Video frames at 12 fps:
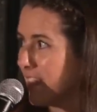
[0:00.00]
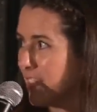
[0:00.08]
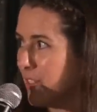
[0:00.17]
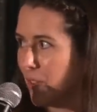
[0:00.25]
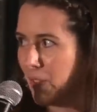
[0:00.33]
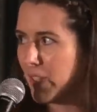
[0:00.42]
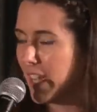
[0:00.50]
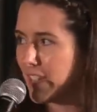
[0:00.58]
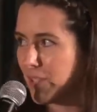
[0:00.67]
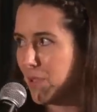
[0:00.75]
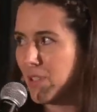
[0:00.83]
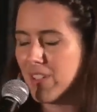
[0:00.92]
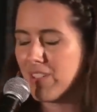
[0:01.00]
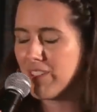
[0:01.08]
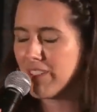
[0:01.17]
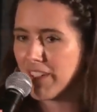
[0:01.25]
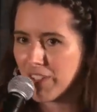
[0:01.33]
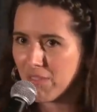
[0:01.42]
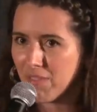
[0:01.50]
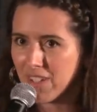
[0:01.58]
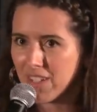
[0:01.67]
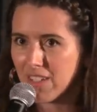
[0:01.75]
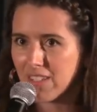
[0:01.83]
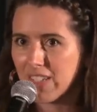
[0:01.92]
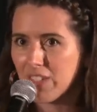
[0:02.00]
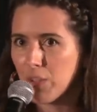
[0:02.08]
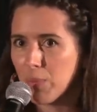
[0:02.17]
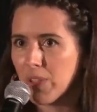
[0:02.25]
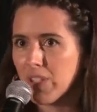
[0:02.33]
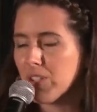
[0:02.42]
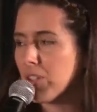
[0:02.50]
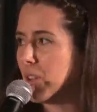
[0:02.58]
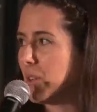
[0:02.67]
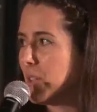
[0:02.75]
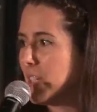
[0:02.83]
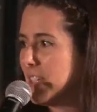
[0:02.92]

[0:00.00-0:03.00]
Kazra did such a fantastic job in this show.